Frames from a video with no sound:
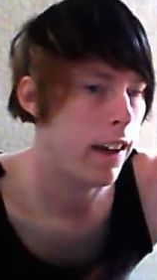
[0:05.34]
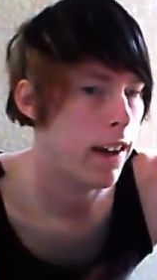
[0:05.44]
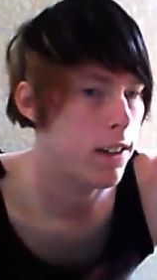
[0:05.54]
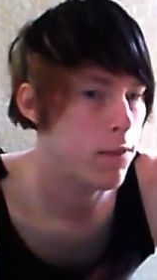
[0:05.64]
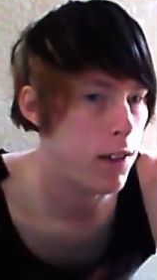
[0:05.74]
you
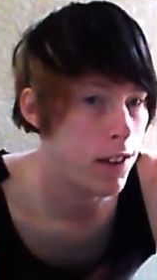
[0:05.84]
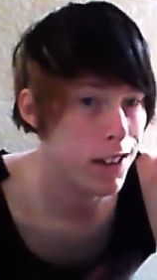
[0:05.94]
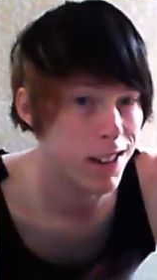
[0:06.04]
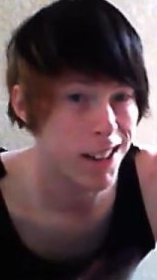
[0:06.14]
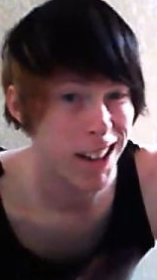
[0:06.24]
guys
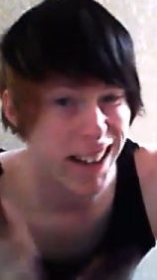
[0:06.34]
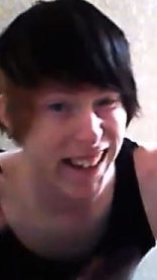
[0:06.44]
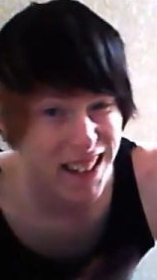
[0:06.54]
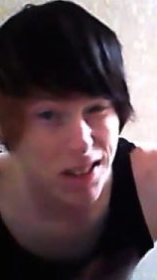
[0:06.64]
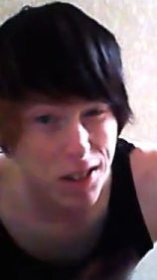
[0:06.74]
feeling? How you
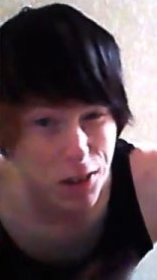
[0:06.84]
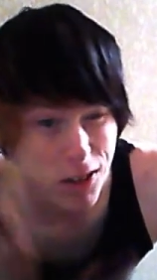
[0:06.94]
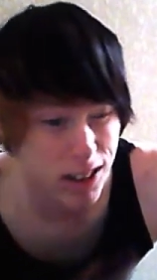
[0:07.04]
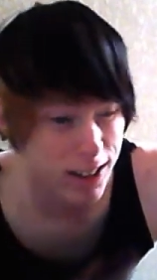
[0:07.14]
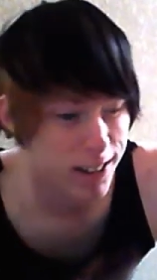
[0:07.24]
guys
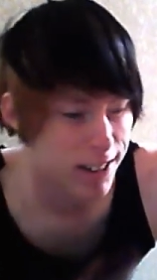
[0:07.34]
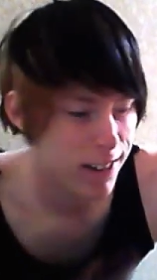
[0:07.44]
doing?